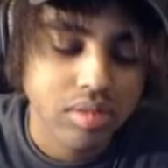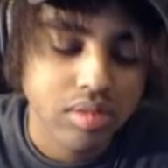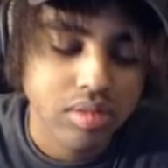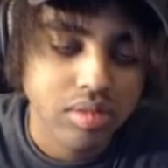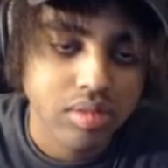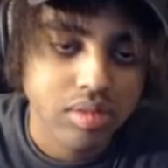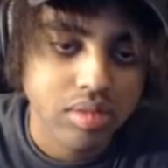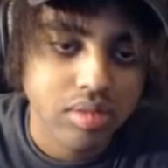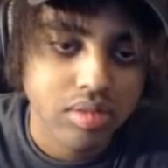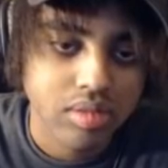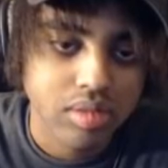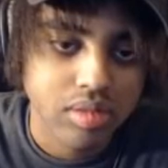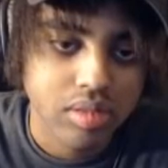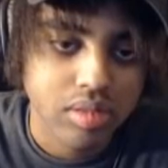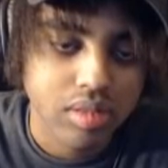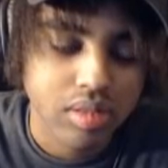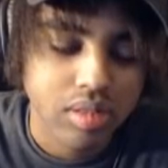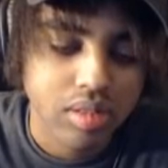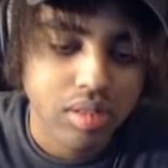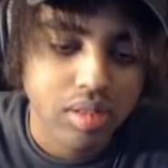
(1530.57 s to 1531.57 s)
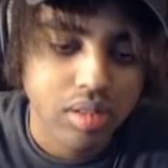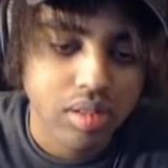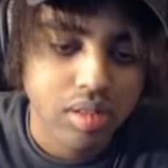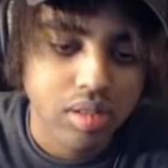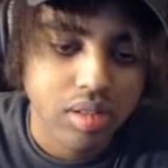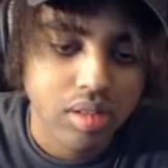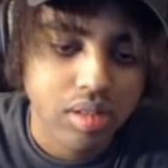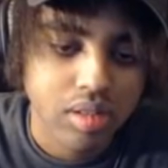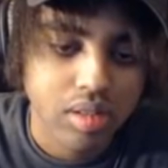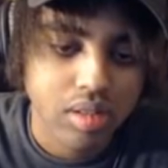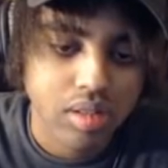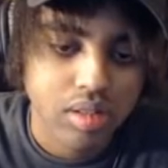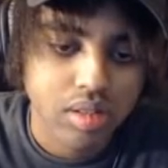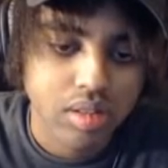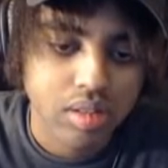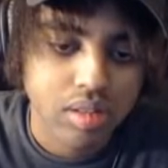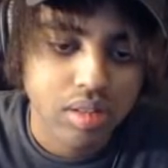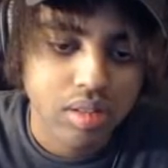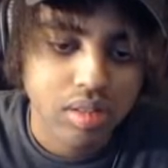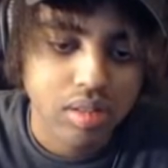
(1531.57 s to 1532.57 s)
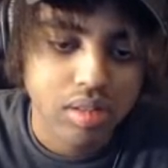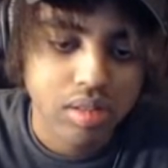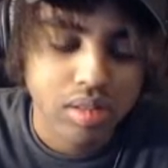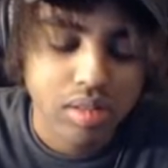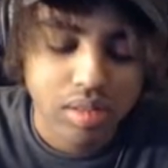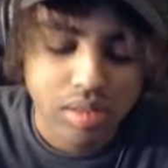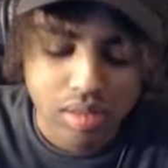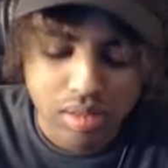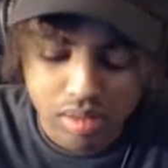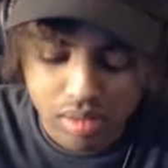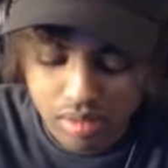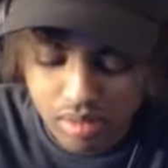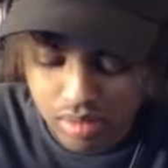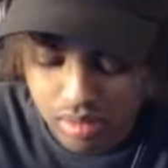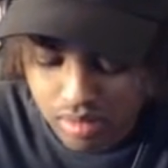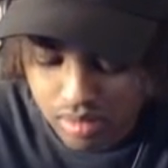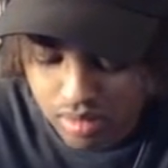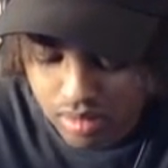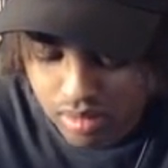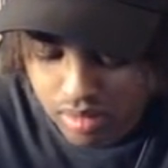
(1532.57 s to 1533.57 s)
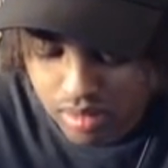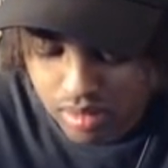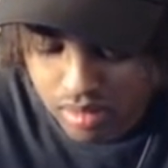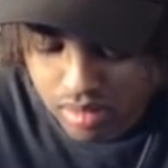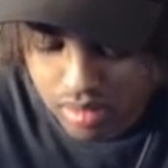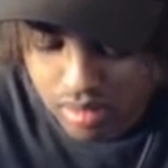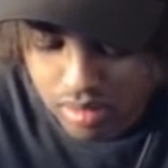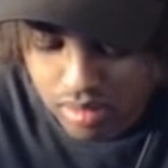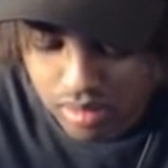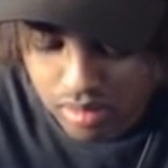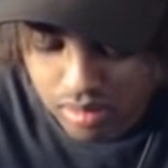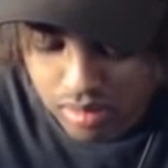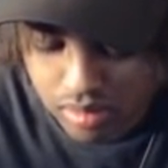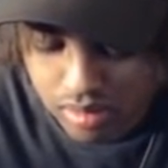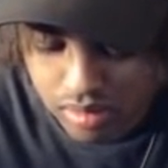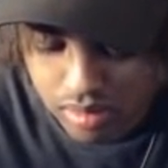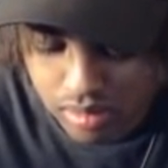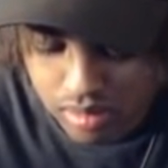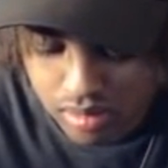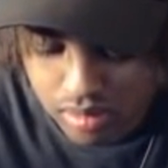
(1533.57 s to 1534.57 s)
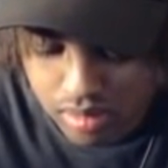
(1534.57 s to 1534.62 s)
(not speaking)